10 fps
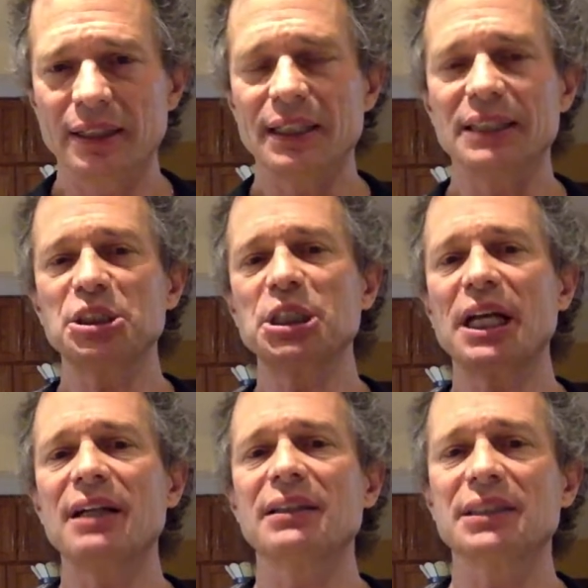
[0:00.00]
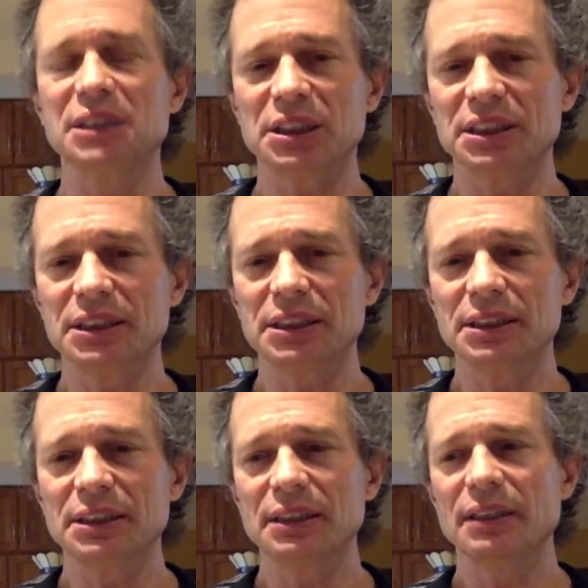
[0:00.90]
that challenges
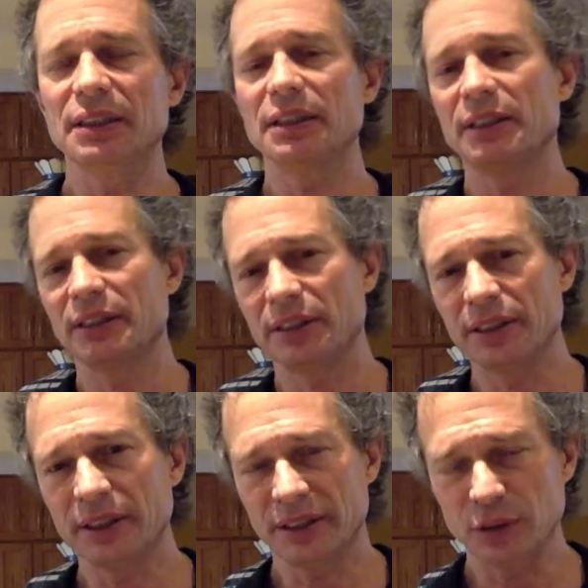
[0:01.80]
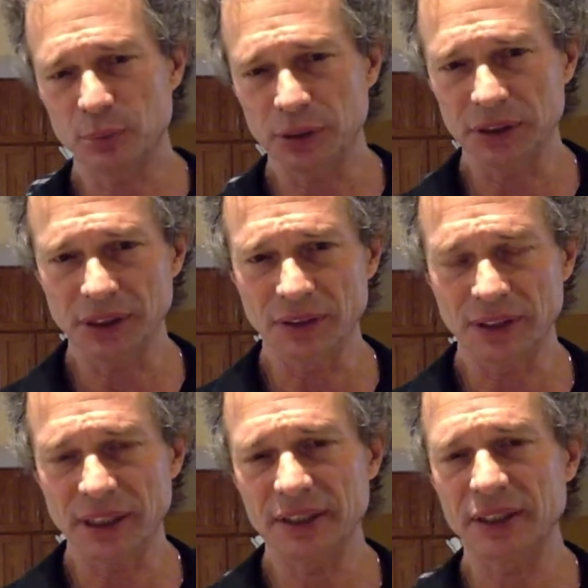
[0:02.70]
the other persona
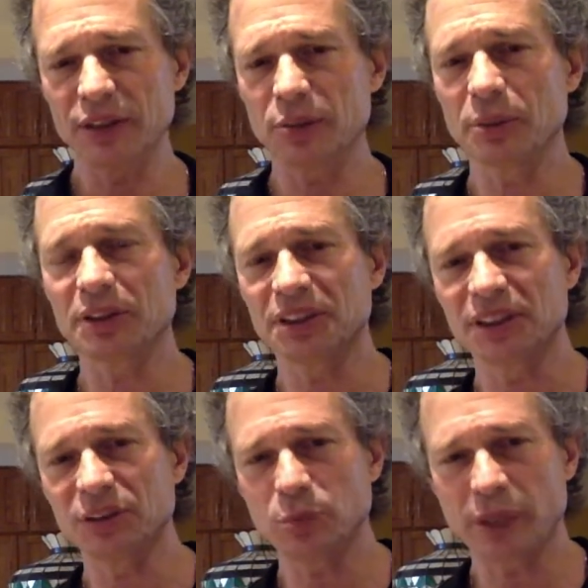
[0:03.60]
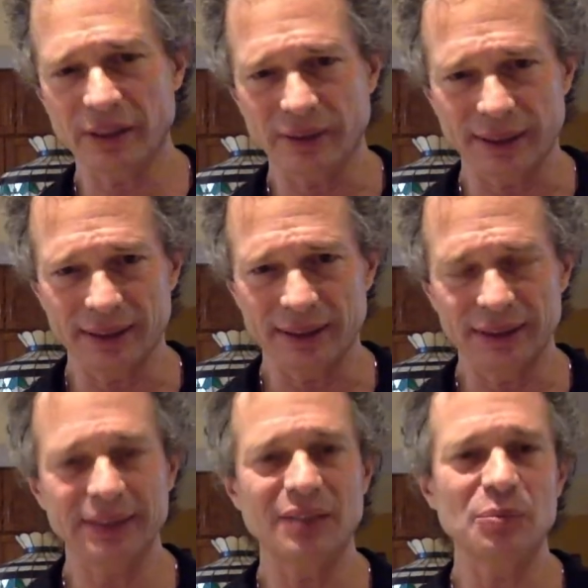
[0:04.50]
that the other person's wearing in
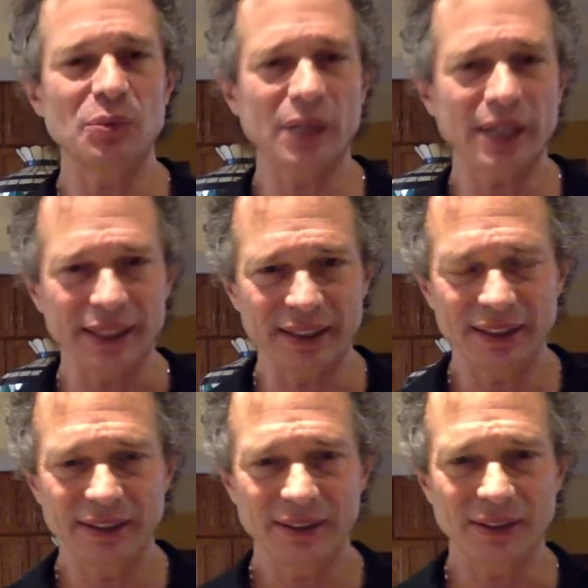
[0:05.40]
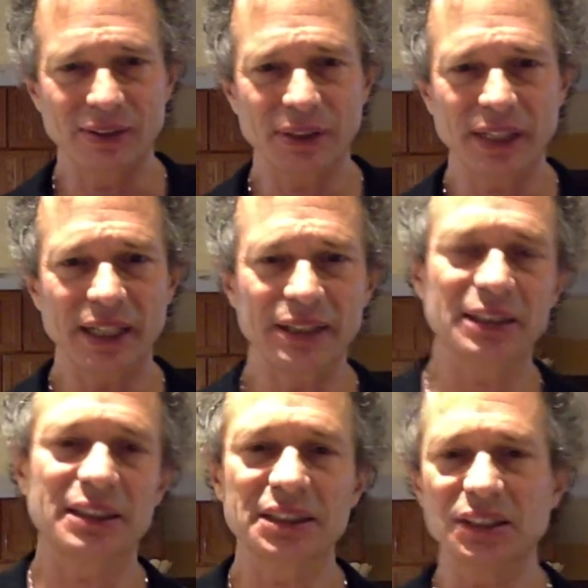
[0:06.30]
some way, okay,
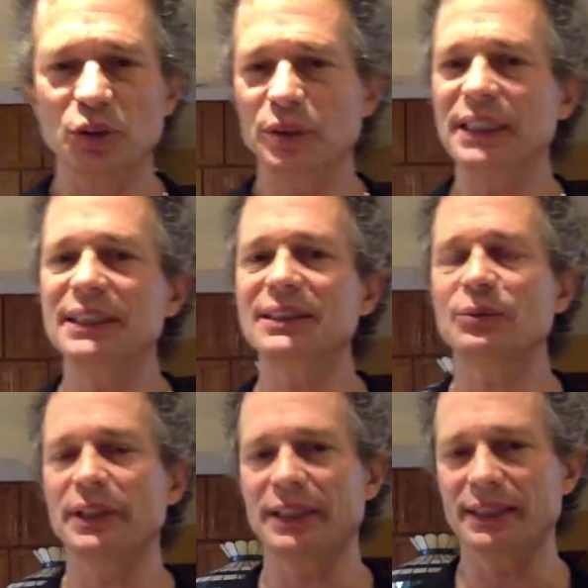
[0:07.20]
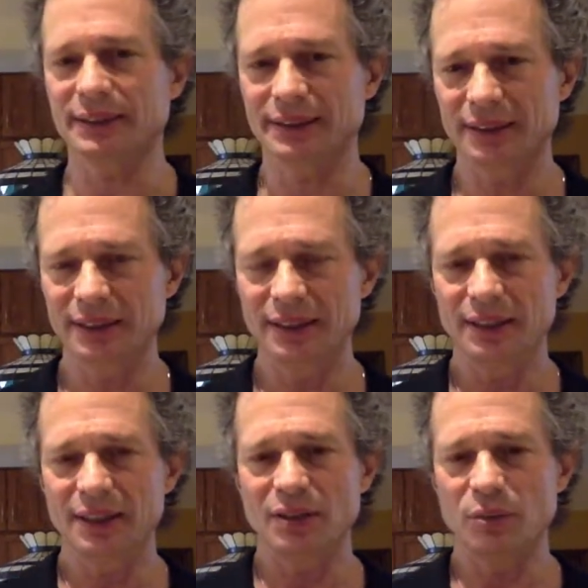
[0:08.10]
that disagrees with it,
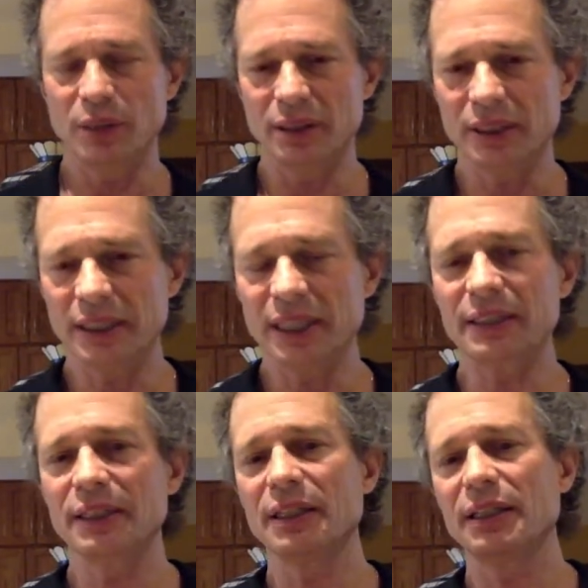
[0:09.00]
well, again,